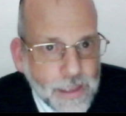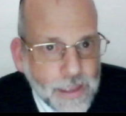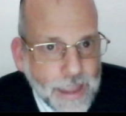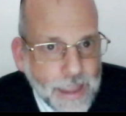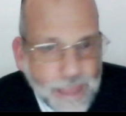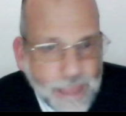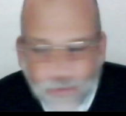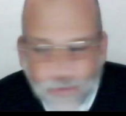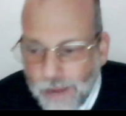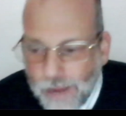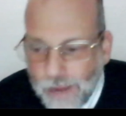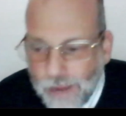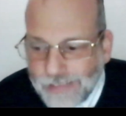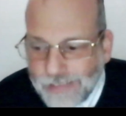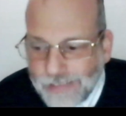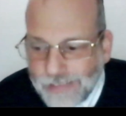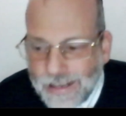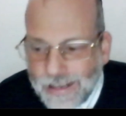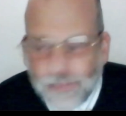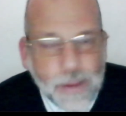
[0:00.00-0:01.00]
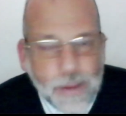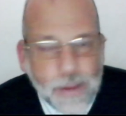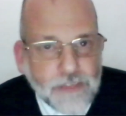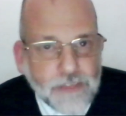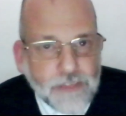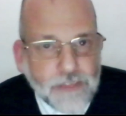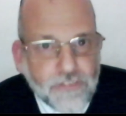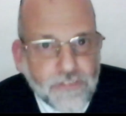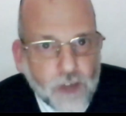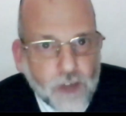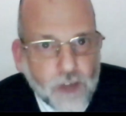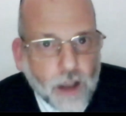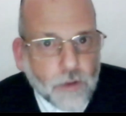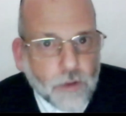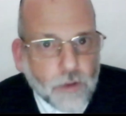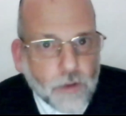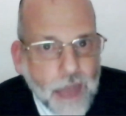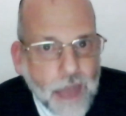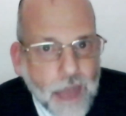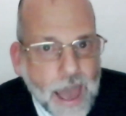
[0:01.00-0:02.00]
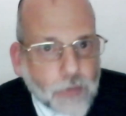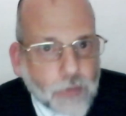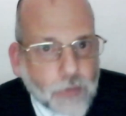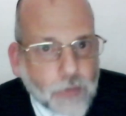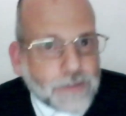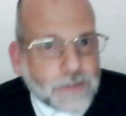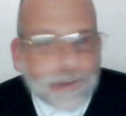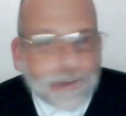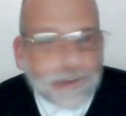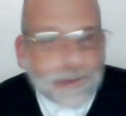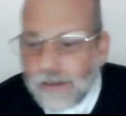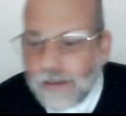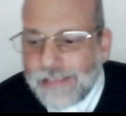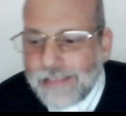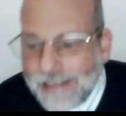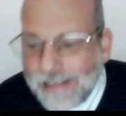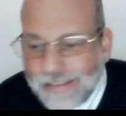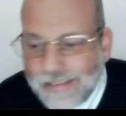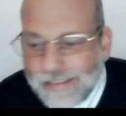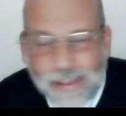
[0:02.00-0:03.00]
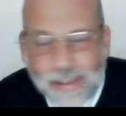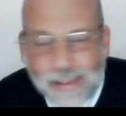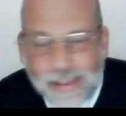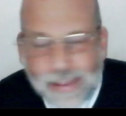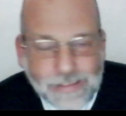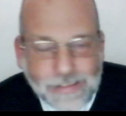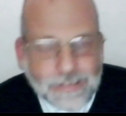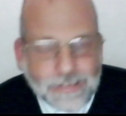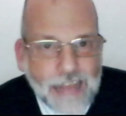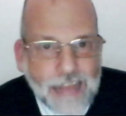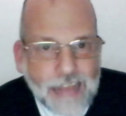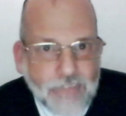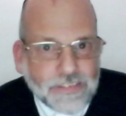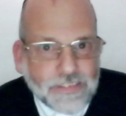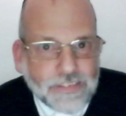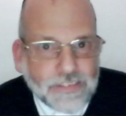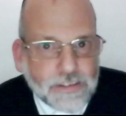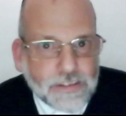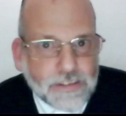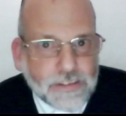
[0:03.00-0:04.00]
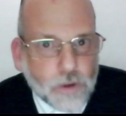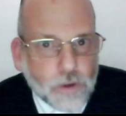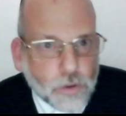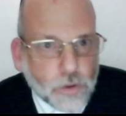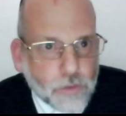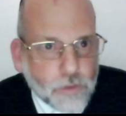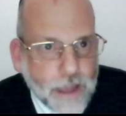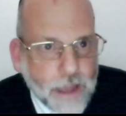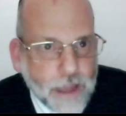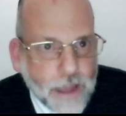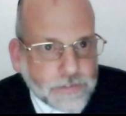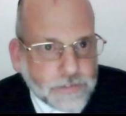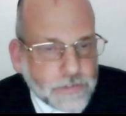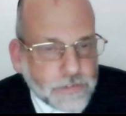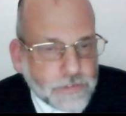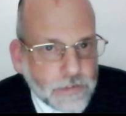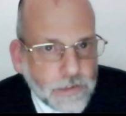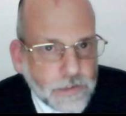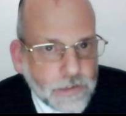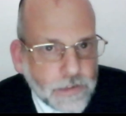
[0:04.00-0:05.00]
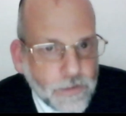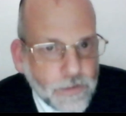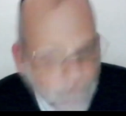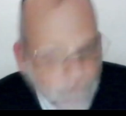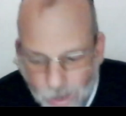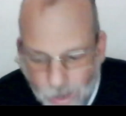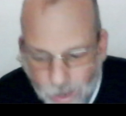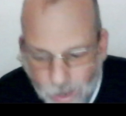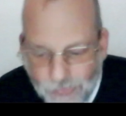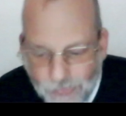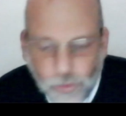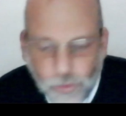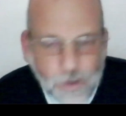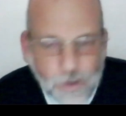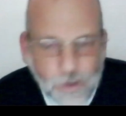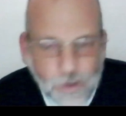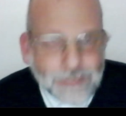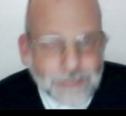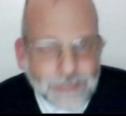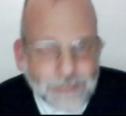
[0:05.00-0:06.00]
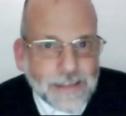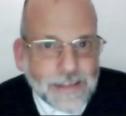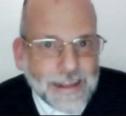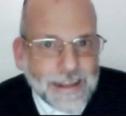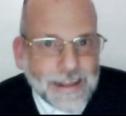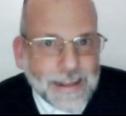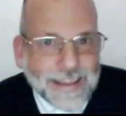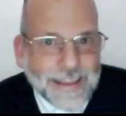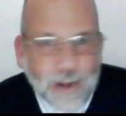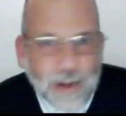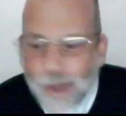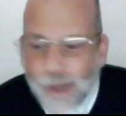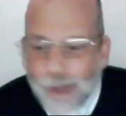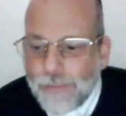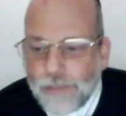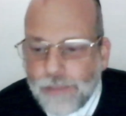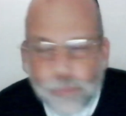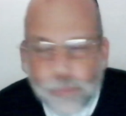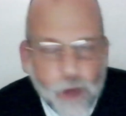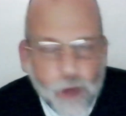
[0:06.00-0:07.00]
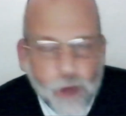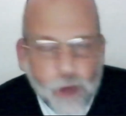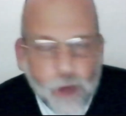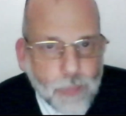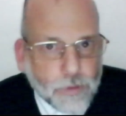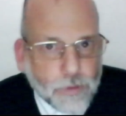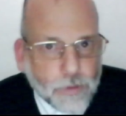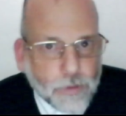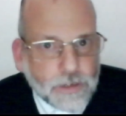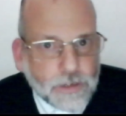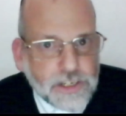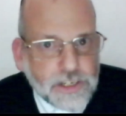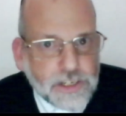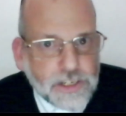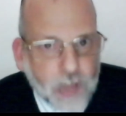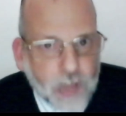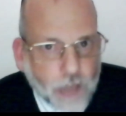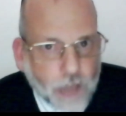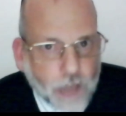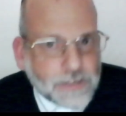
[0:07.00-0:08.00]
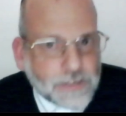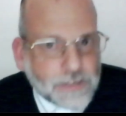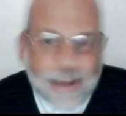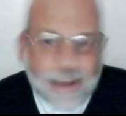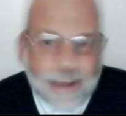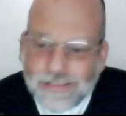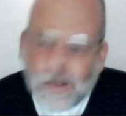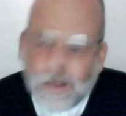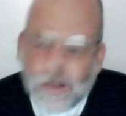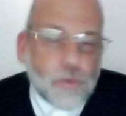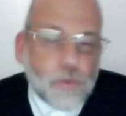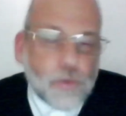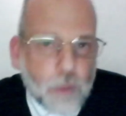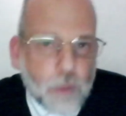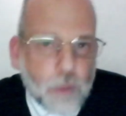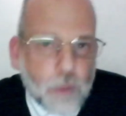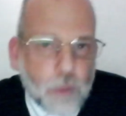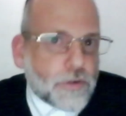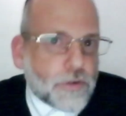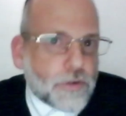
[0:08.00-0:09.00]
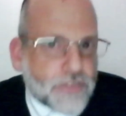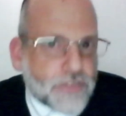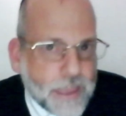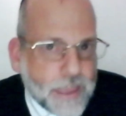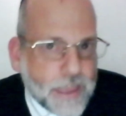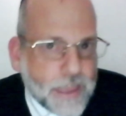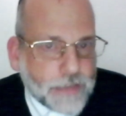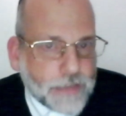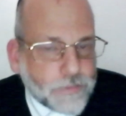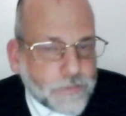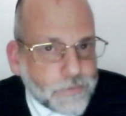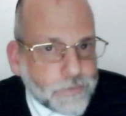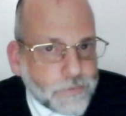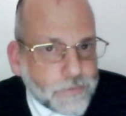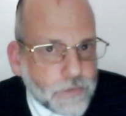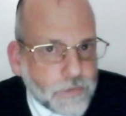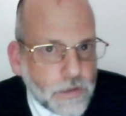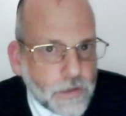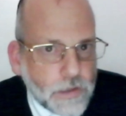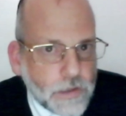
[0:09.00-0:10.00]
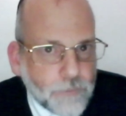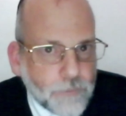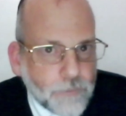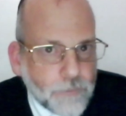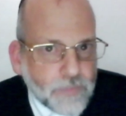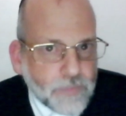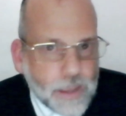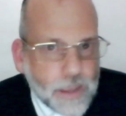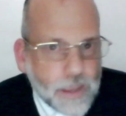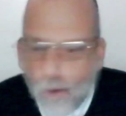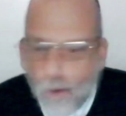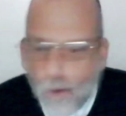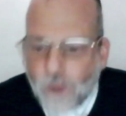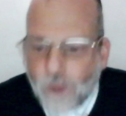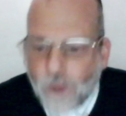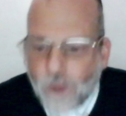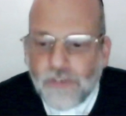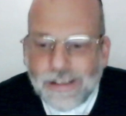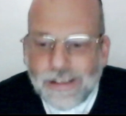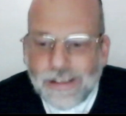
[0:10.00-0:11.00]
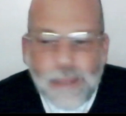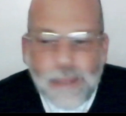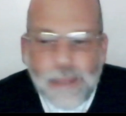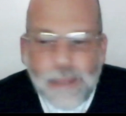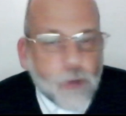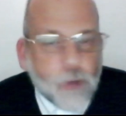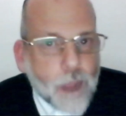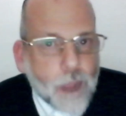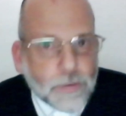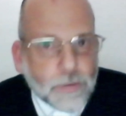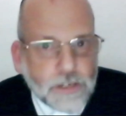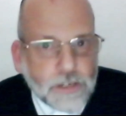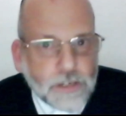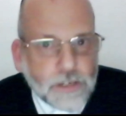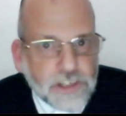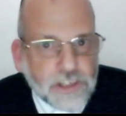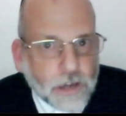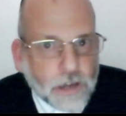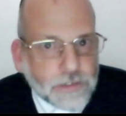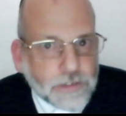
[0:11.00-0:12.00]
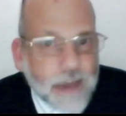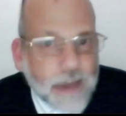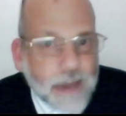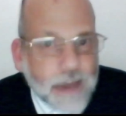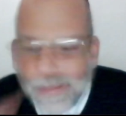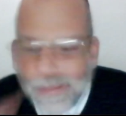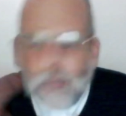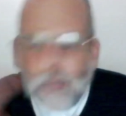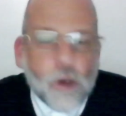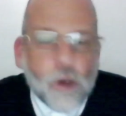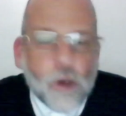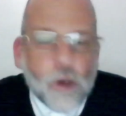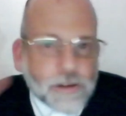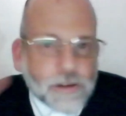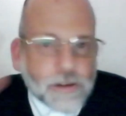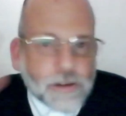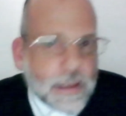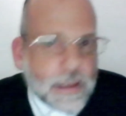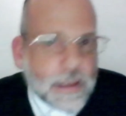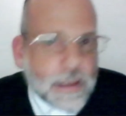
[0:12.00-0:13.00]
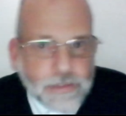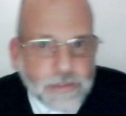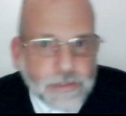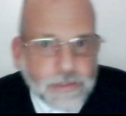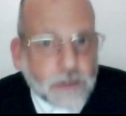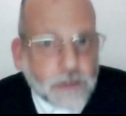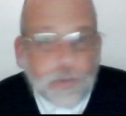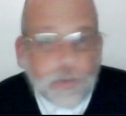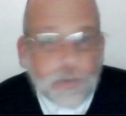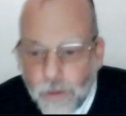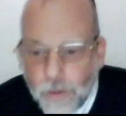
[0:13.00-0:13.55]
And the reason it's being flung around is because it doesn't have its eternal rest. For whatever reason, it cannot be properly judged. It has to go through other things in order for it to get properly judged. How that works, I can't tell you.